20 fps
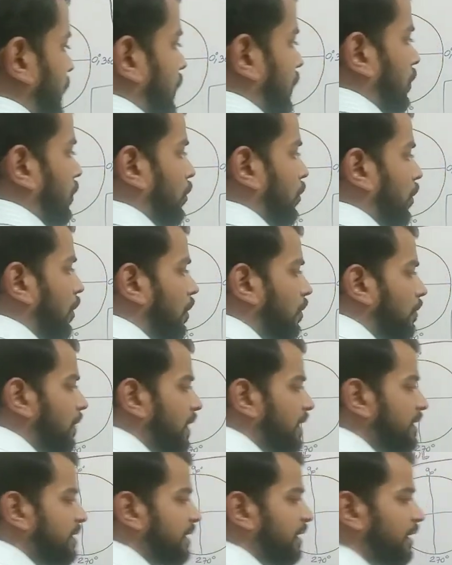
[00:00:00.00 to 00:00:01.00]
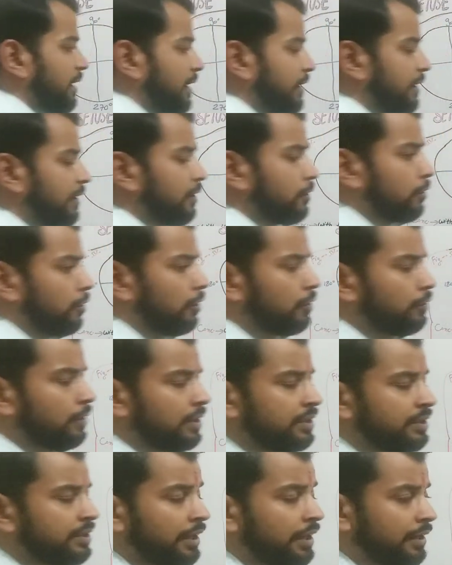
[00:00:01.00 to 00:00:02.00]
clockwise and
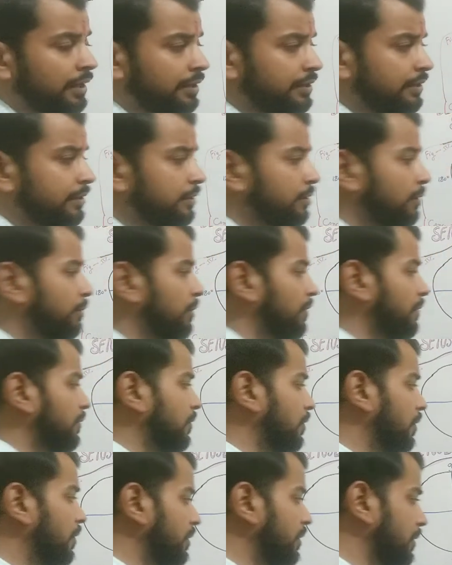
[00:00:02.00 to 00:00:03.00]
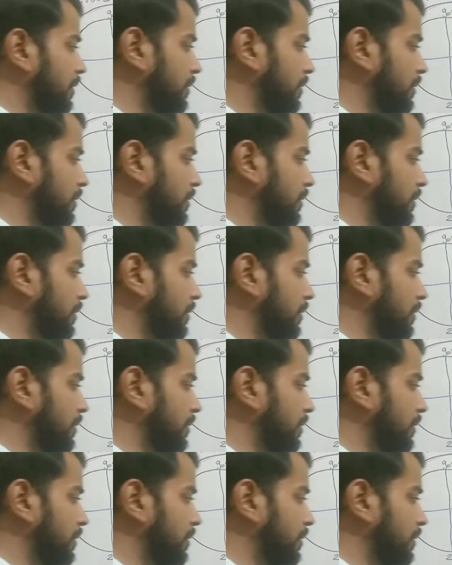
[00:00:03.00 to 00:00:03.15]
anti-clockwise directions. So before